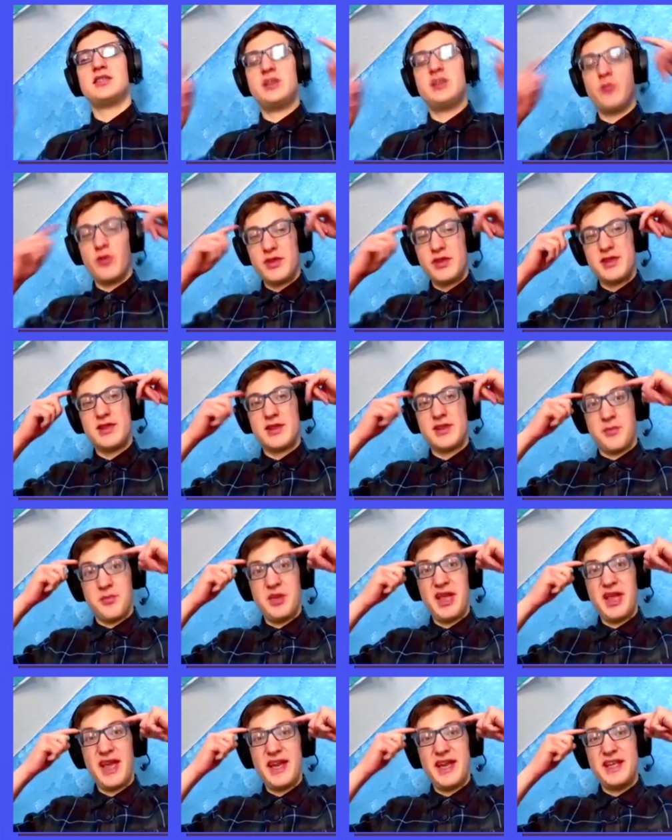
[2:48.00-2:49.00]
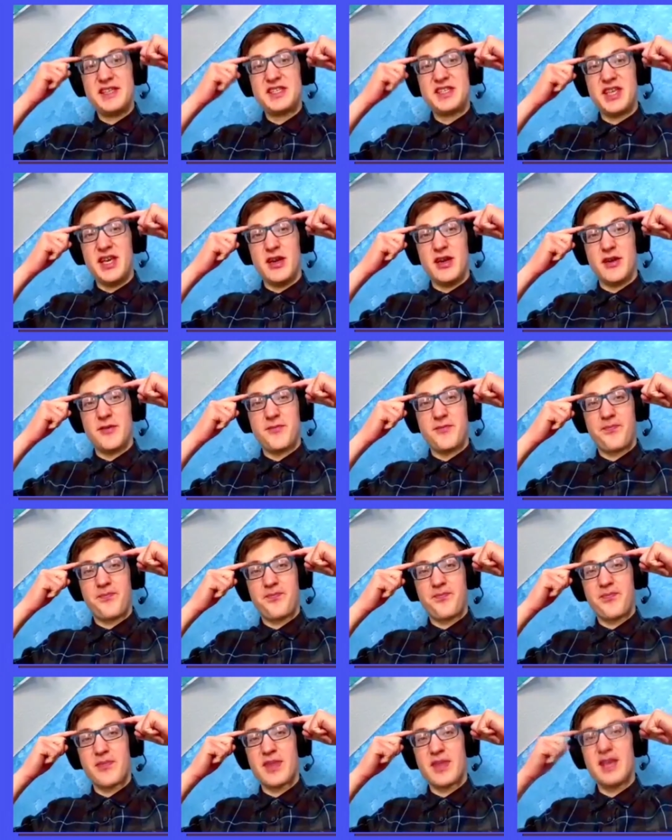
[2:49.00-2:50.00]
what the plan is here
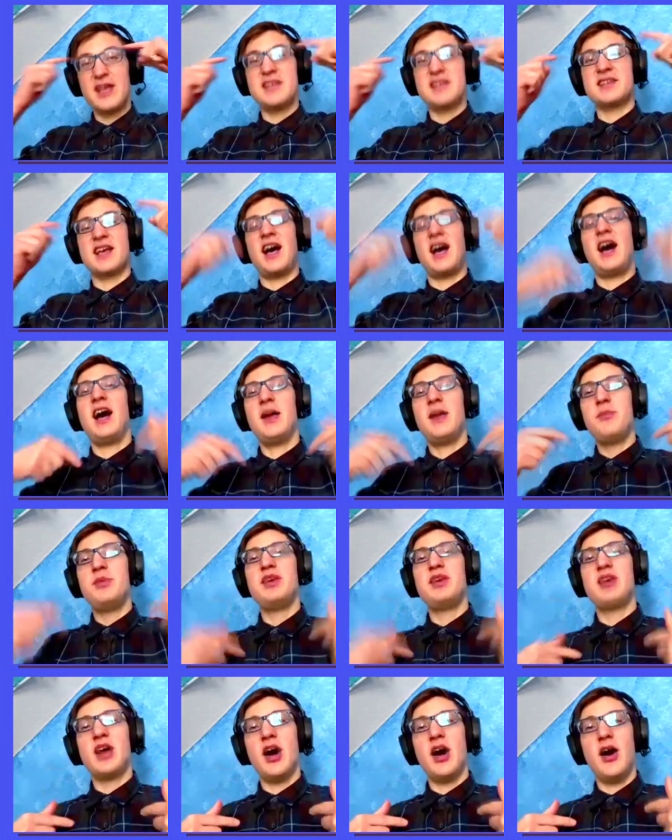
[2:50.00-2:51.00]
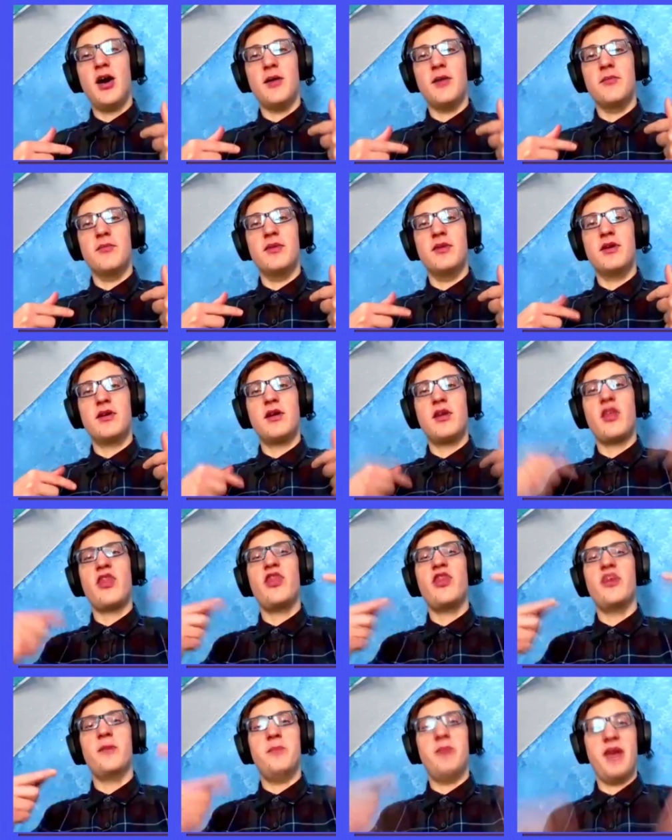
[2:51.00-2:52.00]
is I become
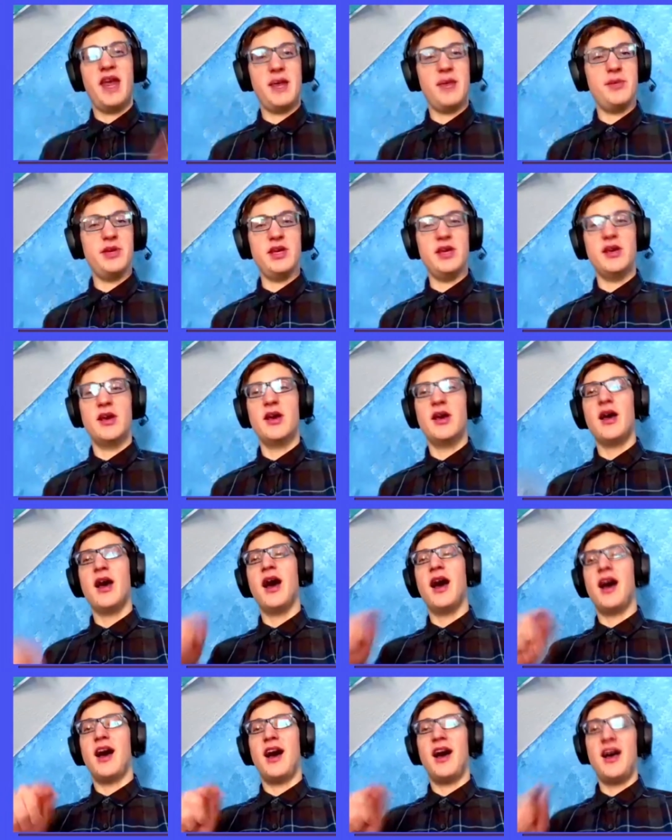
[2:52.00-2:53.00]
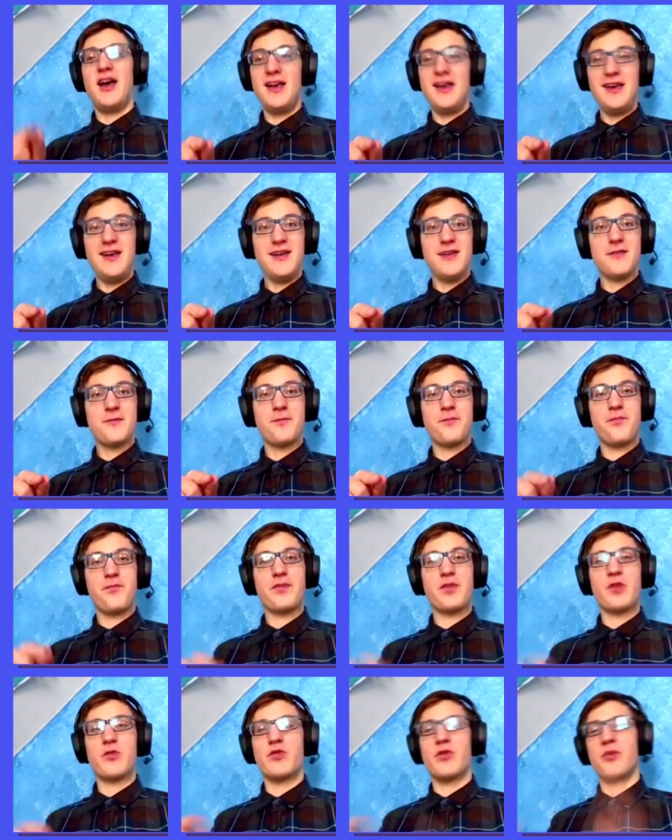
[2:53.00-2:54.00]
the baby. I
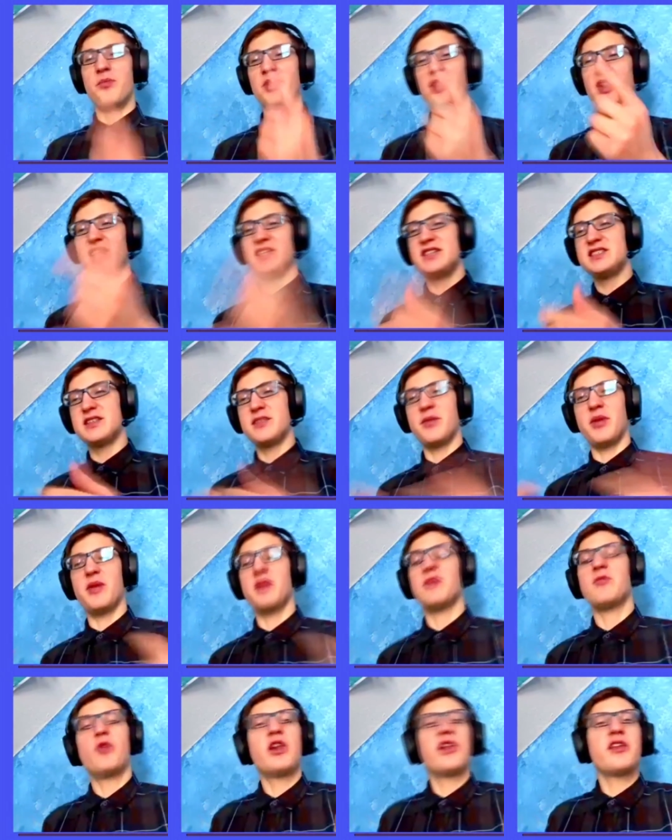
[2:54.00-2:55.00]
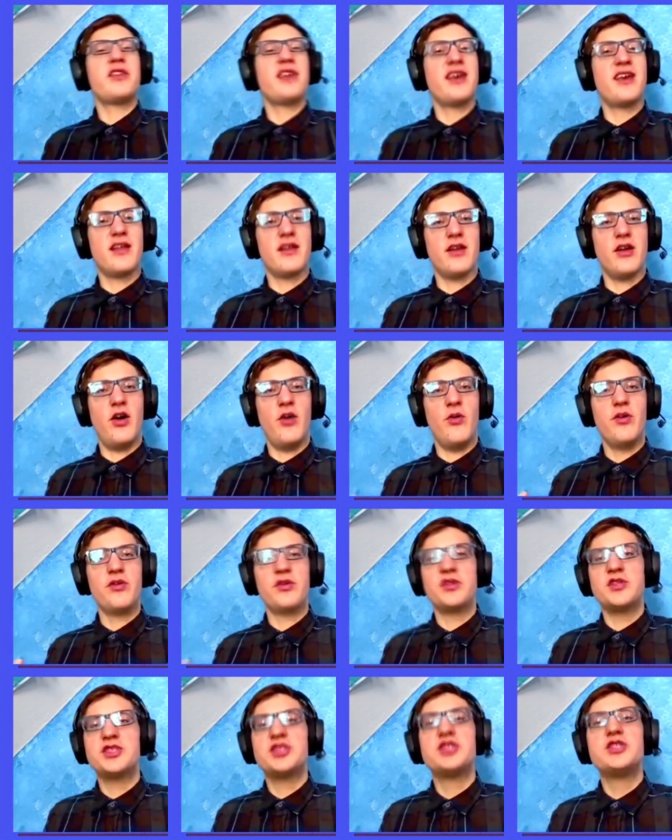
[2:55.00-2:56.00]
replace the baby. What are they going to know?
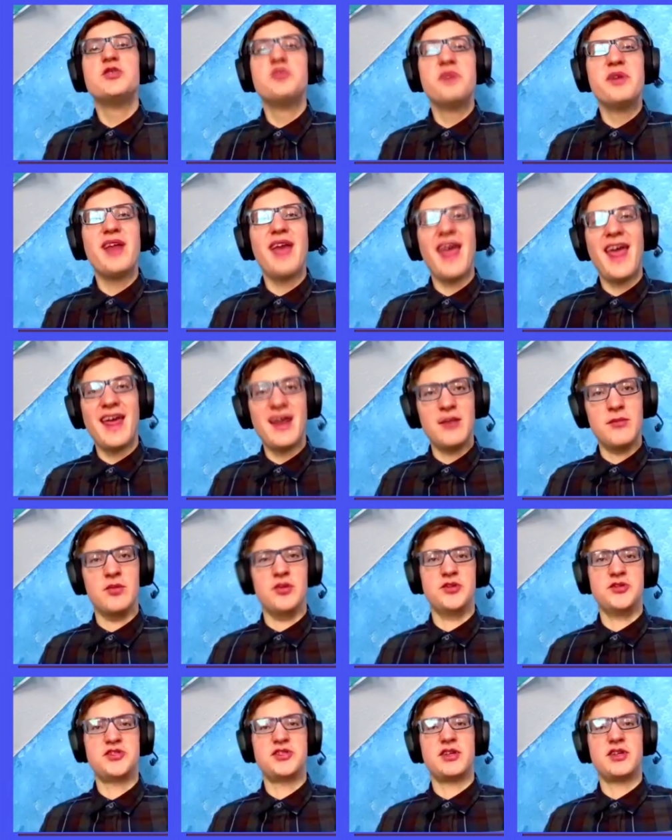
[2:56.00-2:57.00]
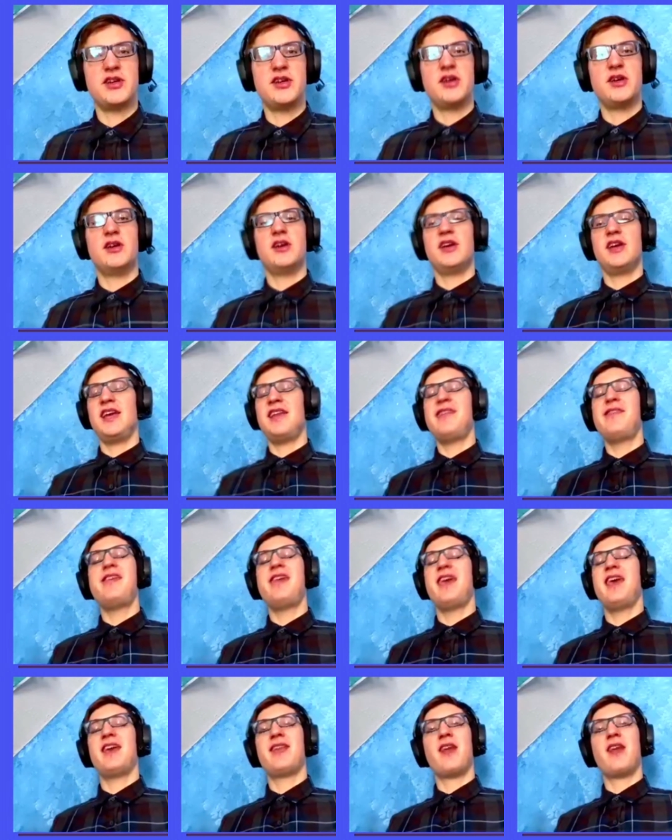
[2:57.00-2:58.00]
They're stupid animals. In the
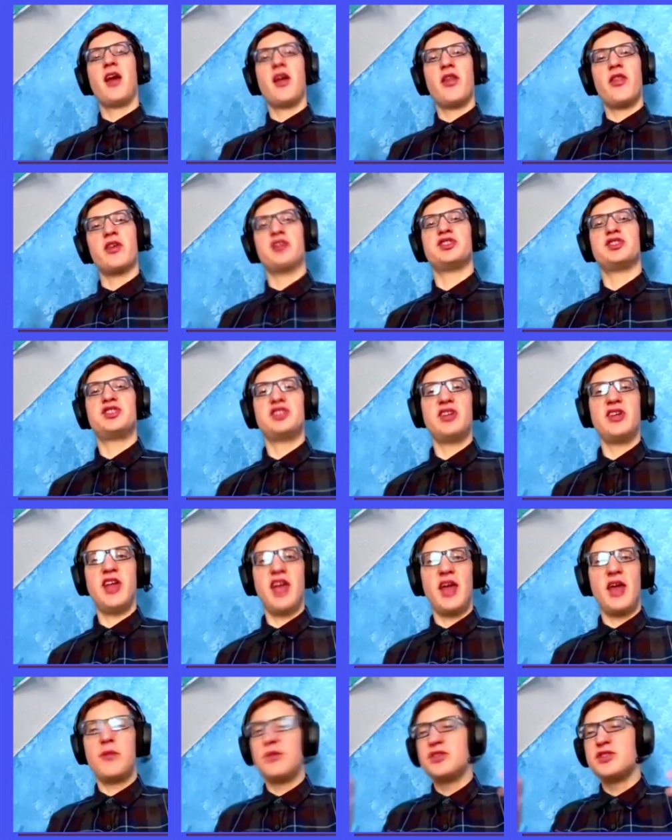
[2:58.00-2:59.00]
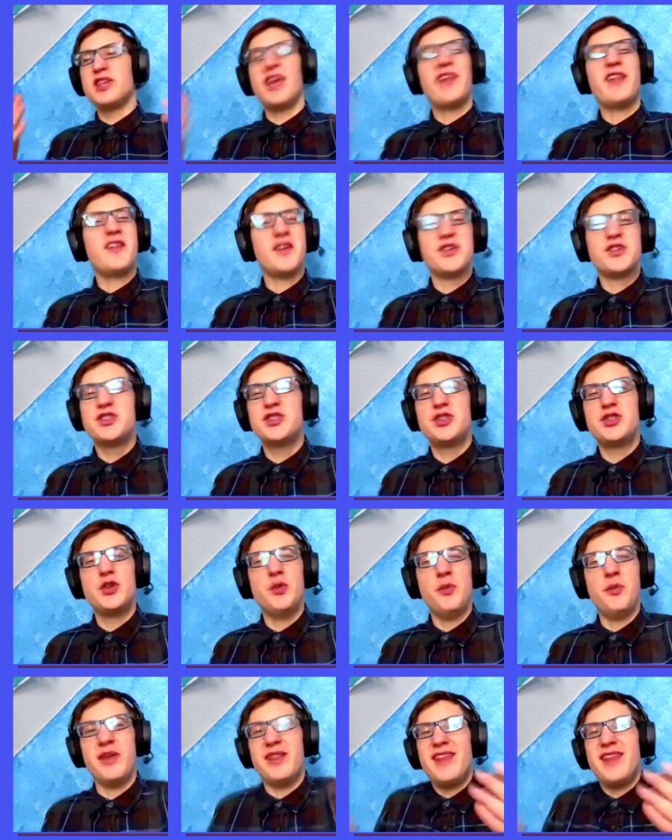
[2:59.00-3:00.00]
end, they're still animals and they're
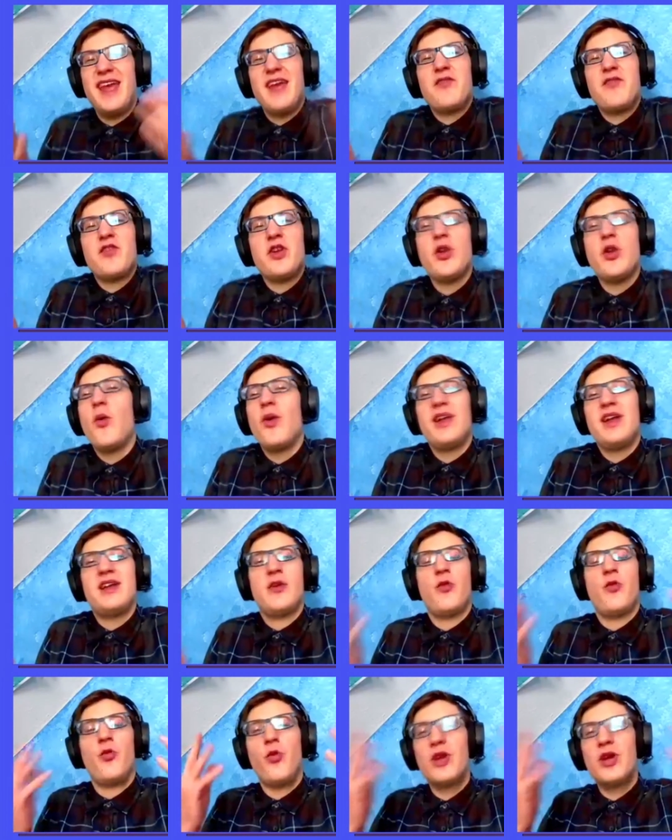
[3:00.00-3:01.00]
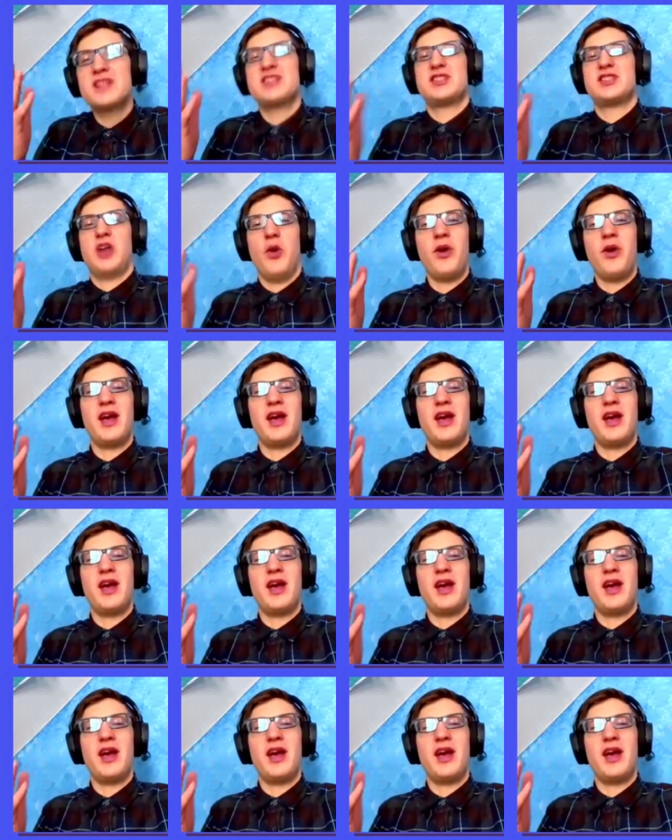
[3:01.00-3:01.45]
stupid. They have no idea what's going